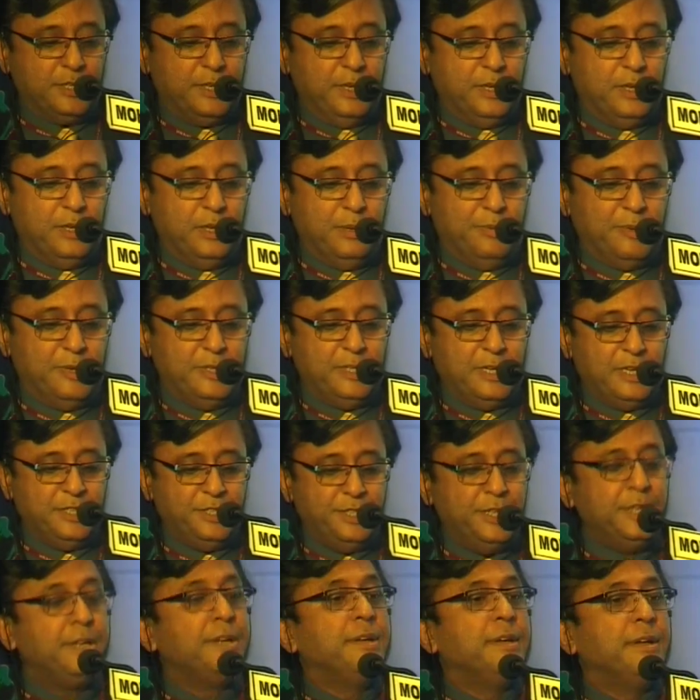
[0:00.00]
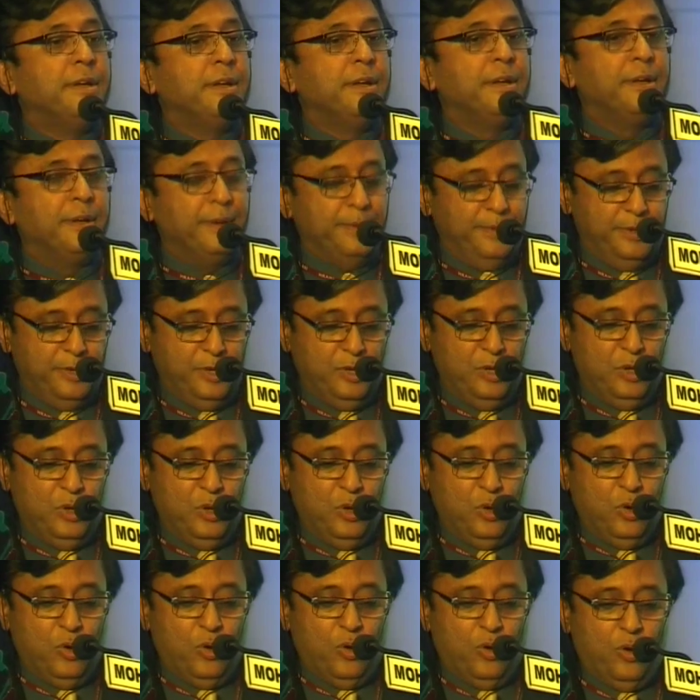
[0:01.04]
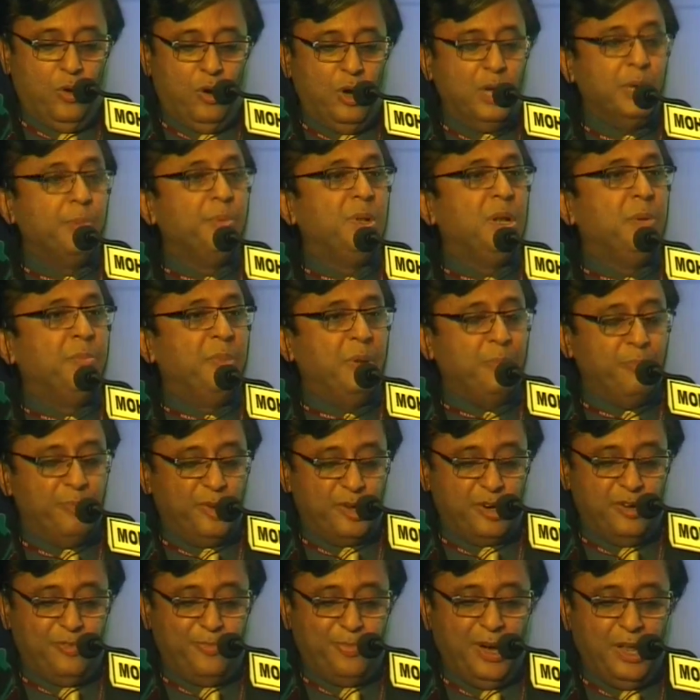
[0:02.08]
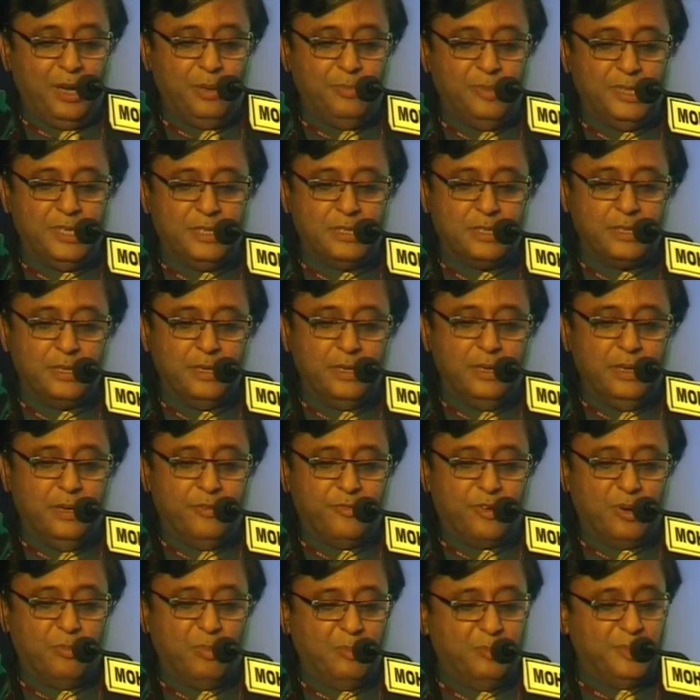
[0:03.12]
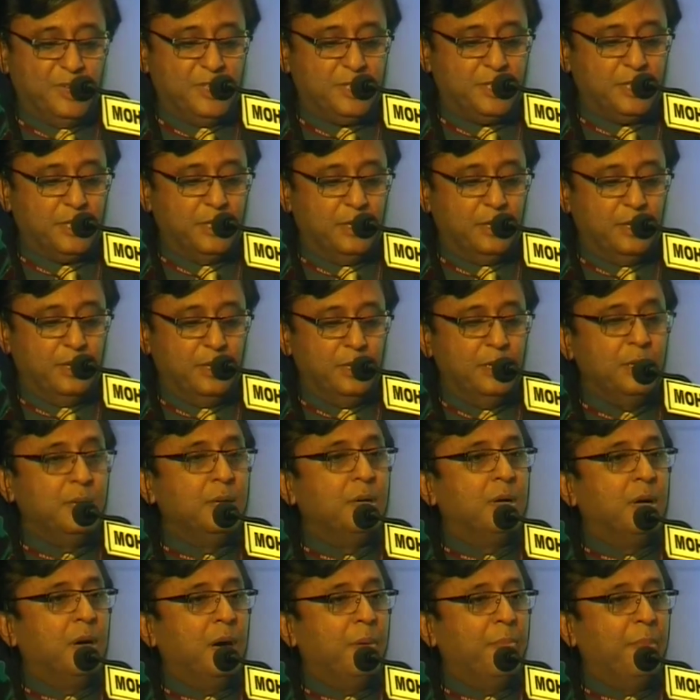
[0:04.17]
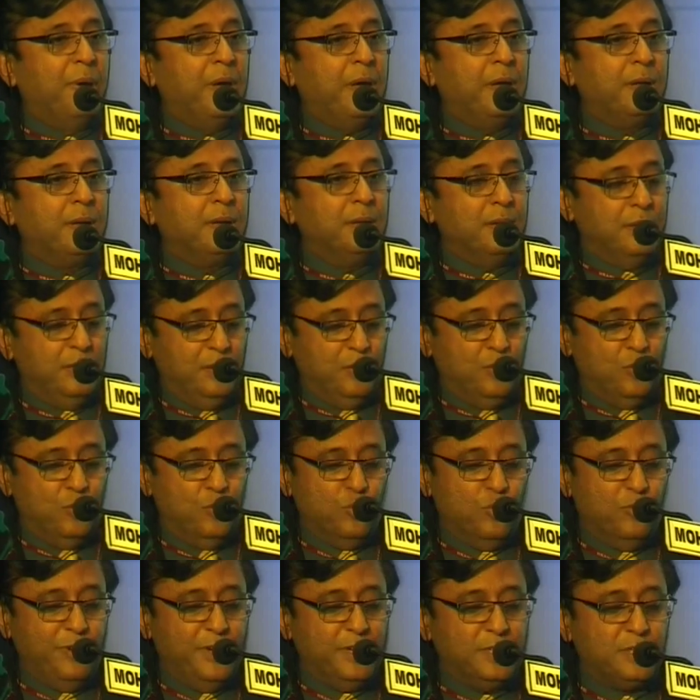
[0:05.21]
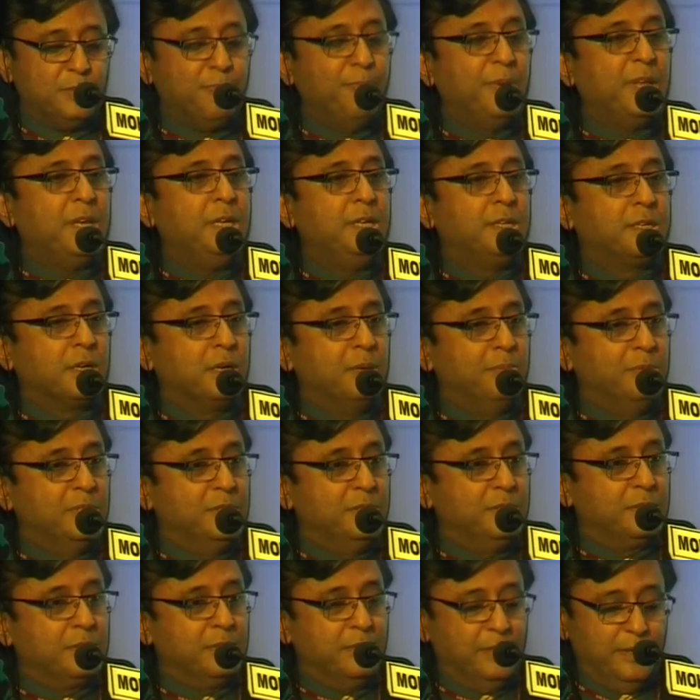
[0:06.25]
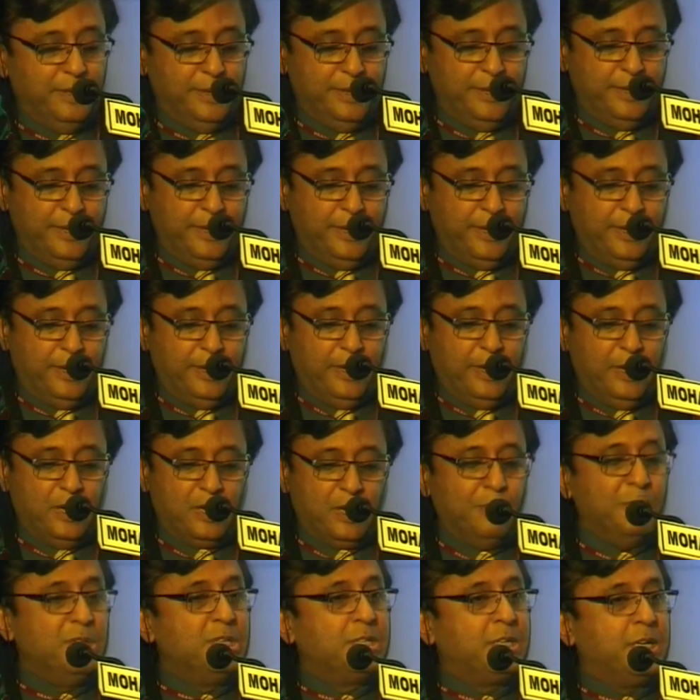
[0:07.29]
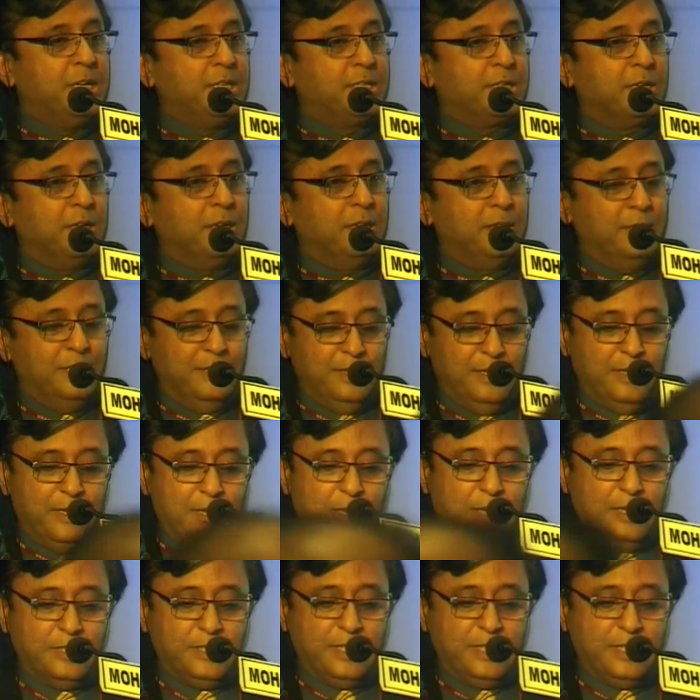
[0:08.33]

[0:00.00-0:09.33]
Singh Gabria ji, Honorable Member of Parliament from Amritsar, a man who wears many turbans, a commentator, a